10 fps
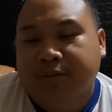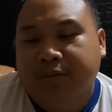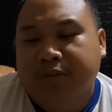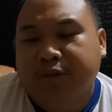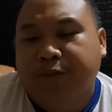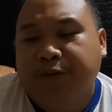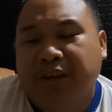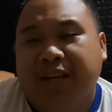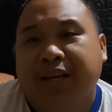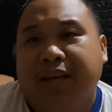Yun yung
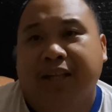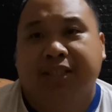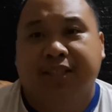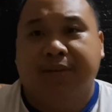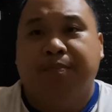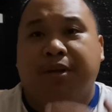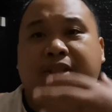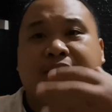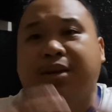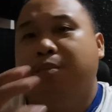feeling eh. It's a
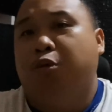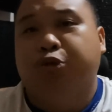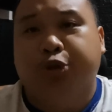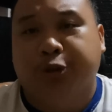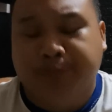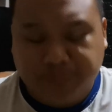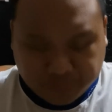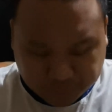mixed emotion.